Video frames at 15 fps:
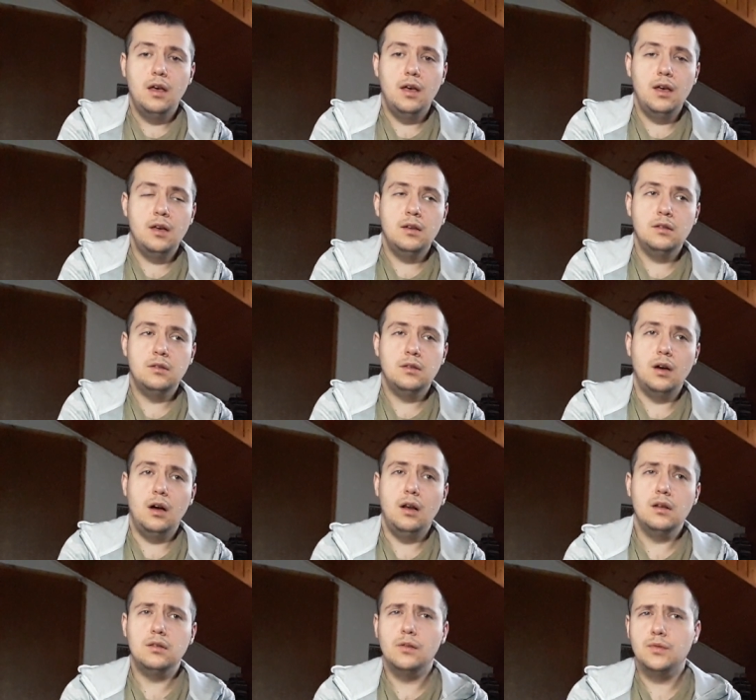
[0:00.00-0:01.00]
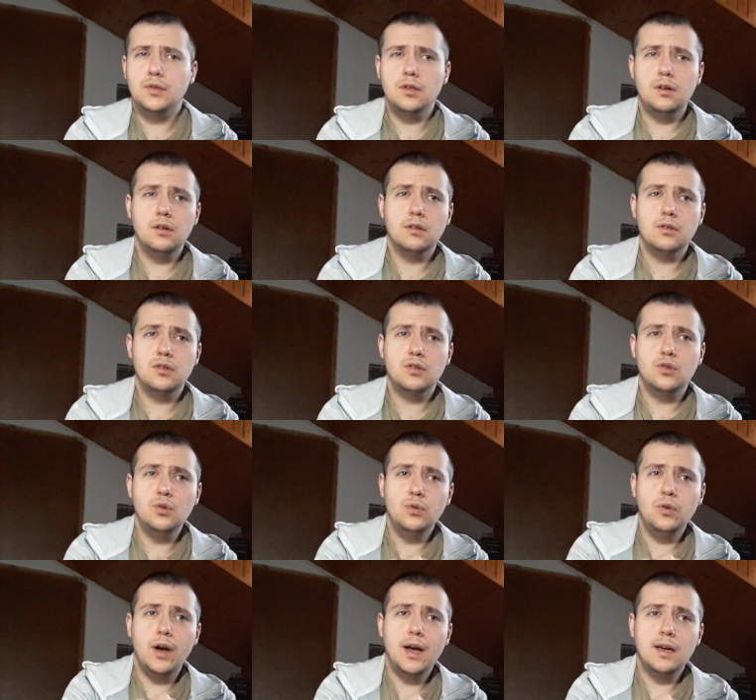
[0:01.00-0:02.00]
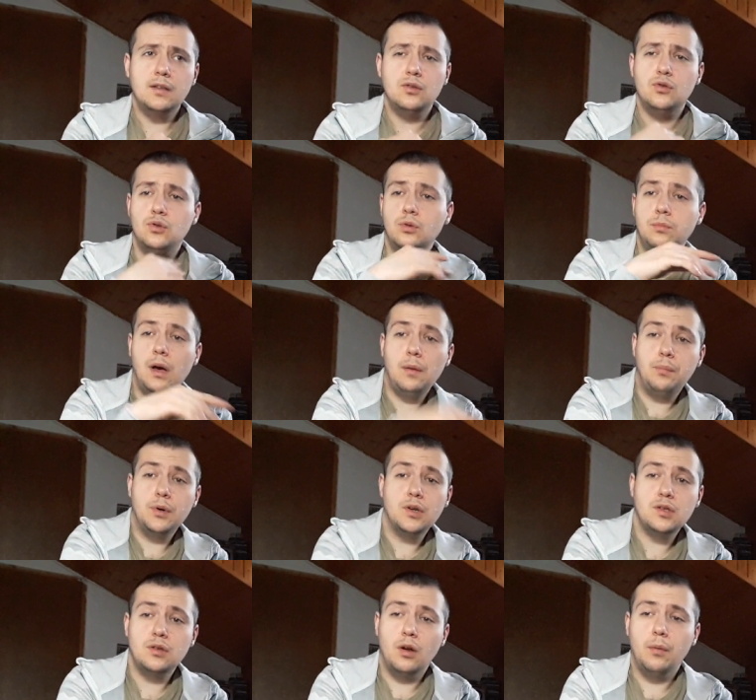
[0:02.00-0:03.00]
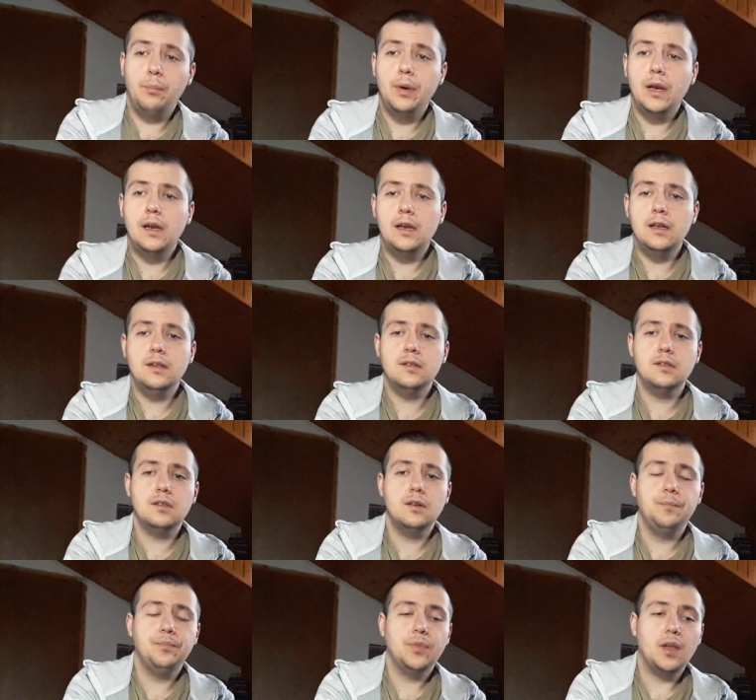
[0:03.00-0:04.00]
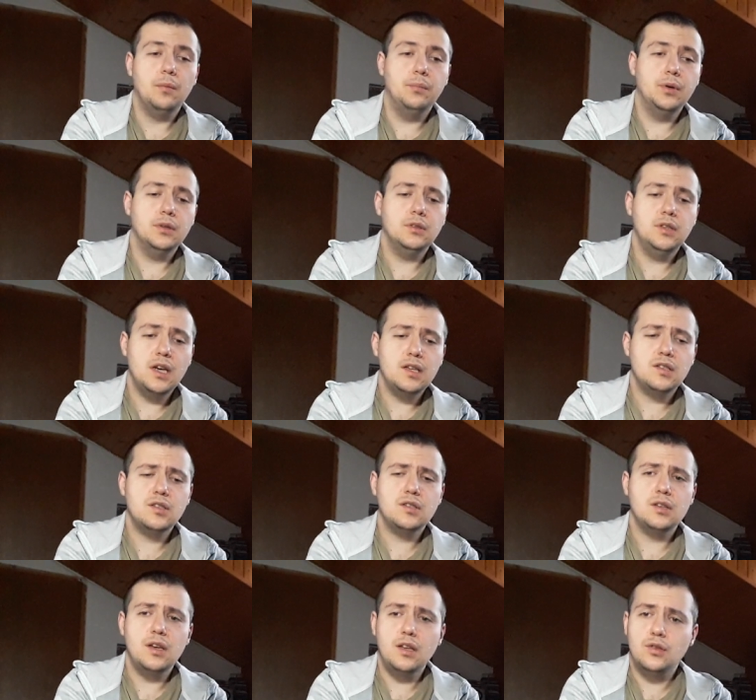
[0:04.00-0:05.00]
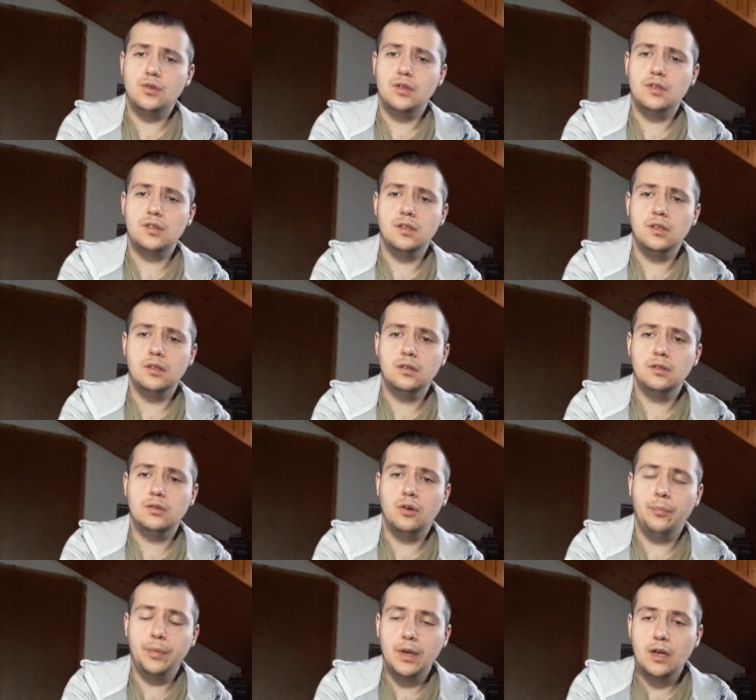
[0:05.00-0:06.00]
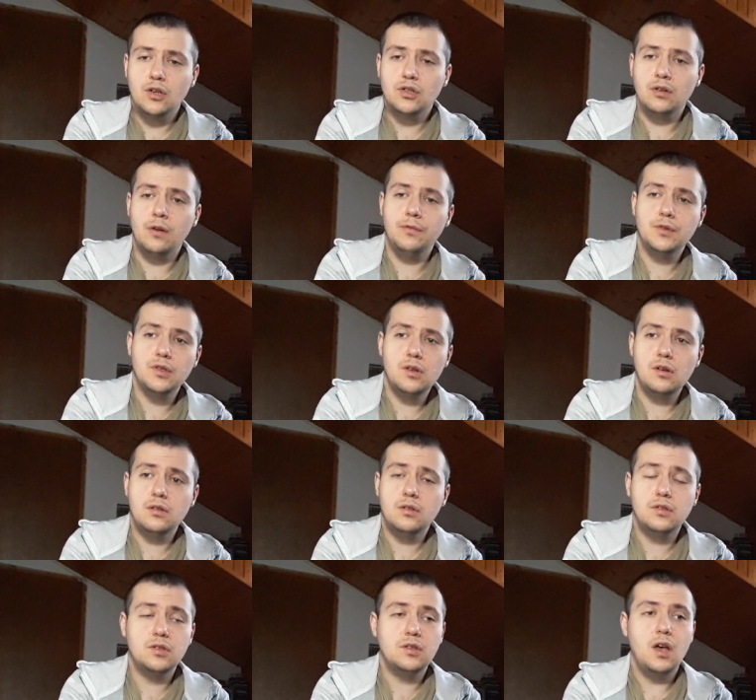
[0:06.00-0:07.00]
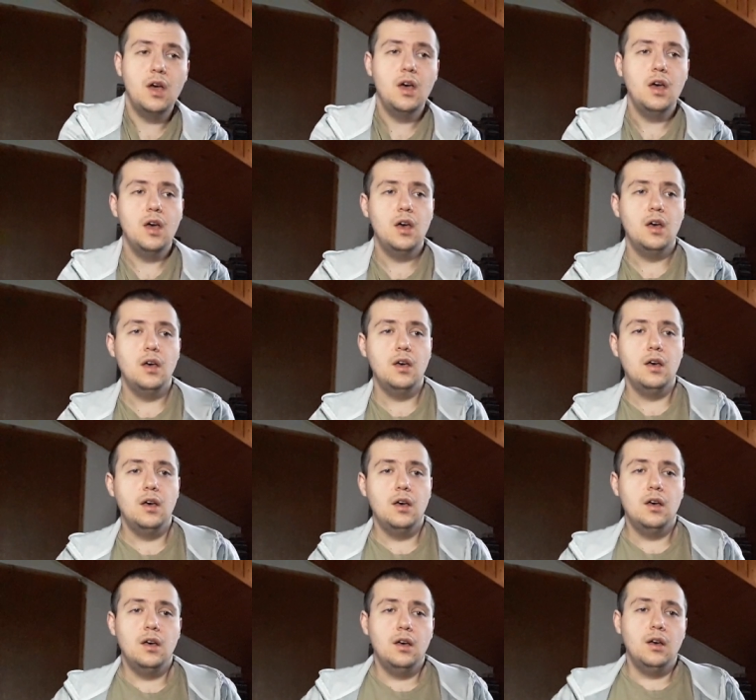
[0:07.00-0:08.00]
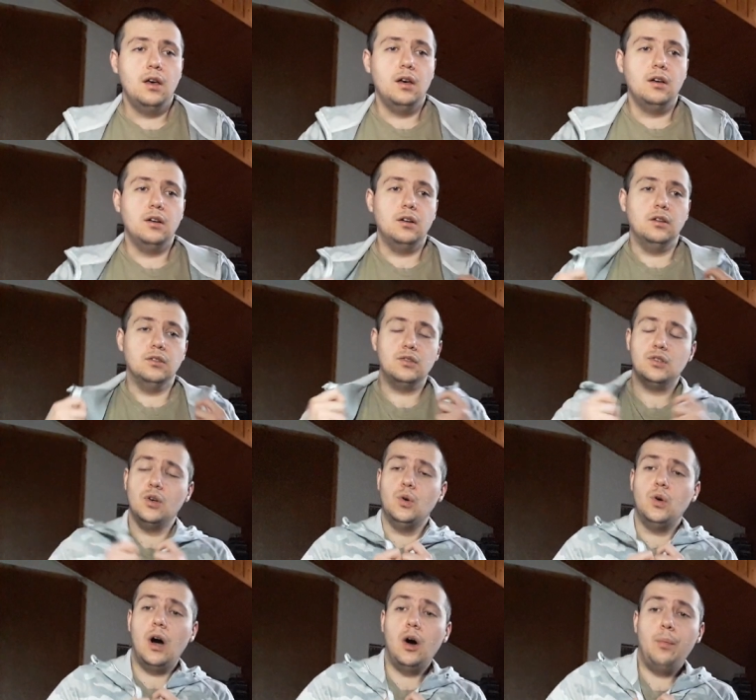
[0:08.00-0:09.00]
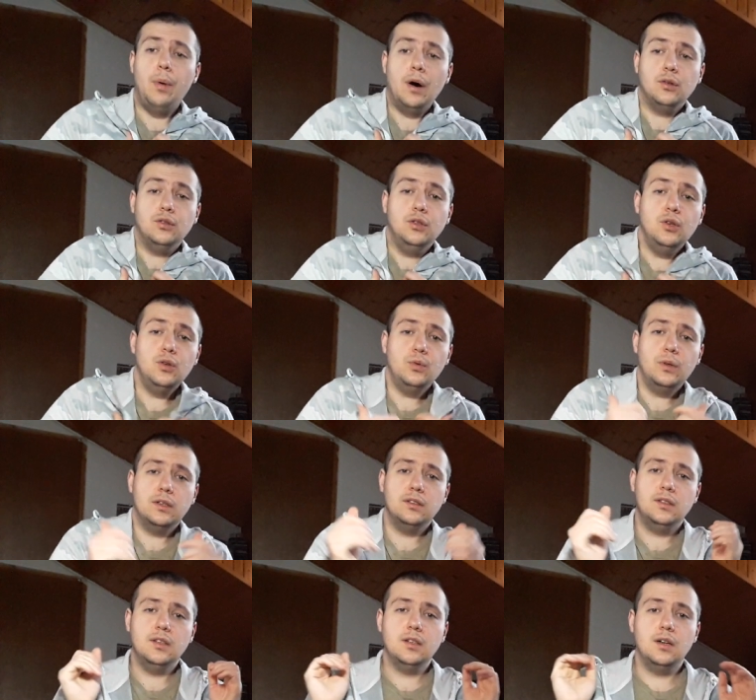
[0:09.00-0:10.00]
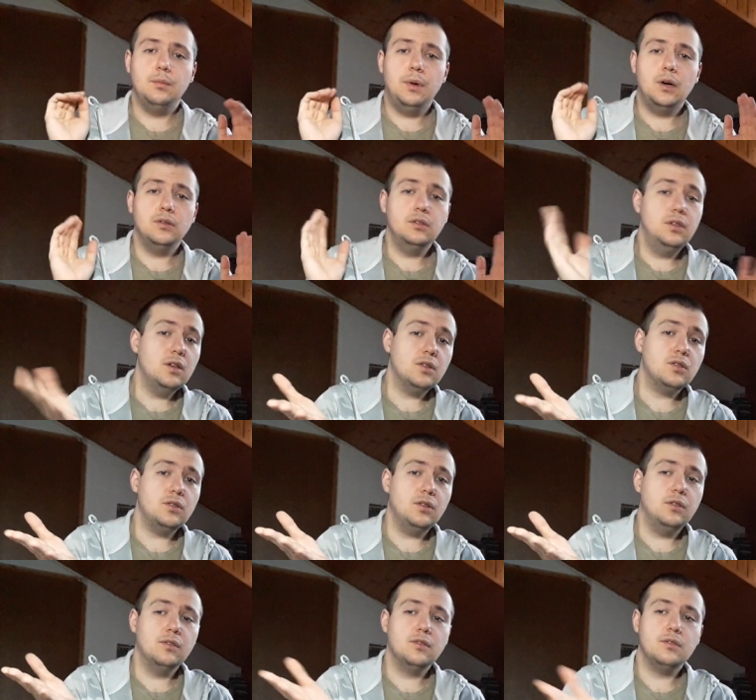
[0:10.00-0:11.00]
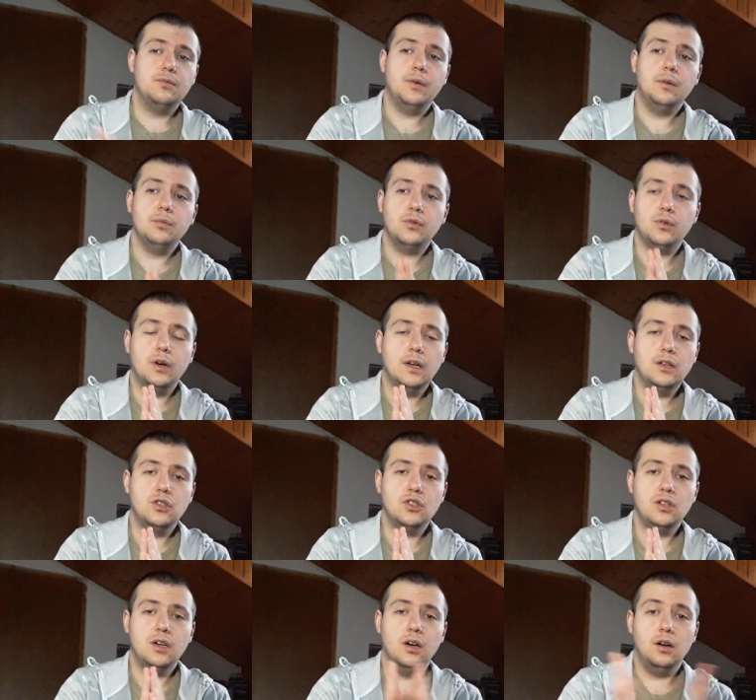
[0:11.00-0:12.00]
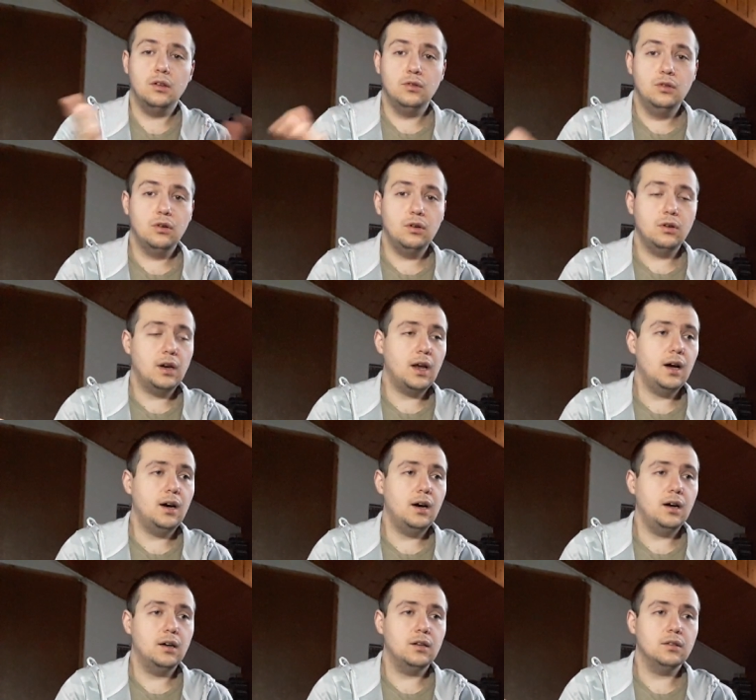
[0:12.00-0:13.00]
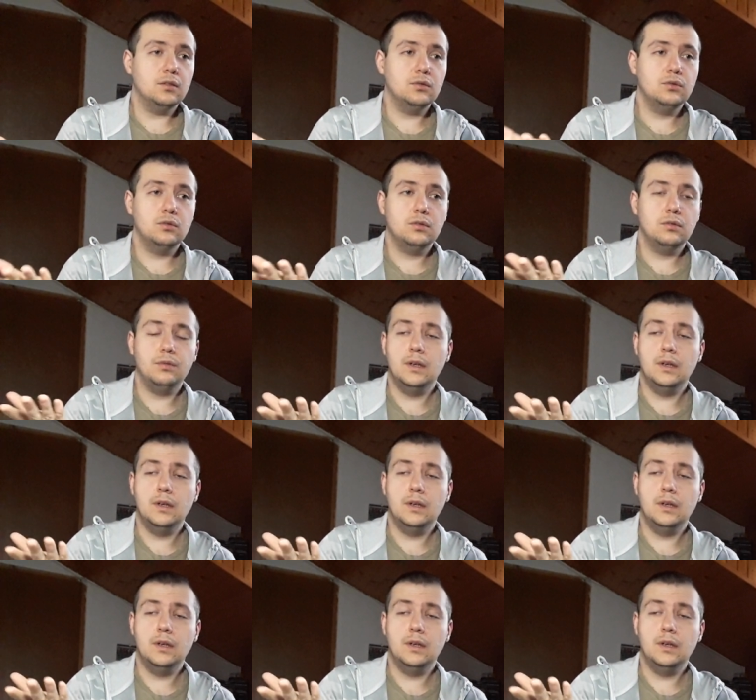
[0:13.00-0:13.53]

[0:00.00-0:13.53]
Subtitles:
and a lot of songs to add to my personal playlist. But yes, interesting combination of songs. So how about you, what do you think about these songs from Croatia, Dora 2022?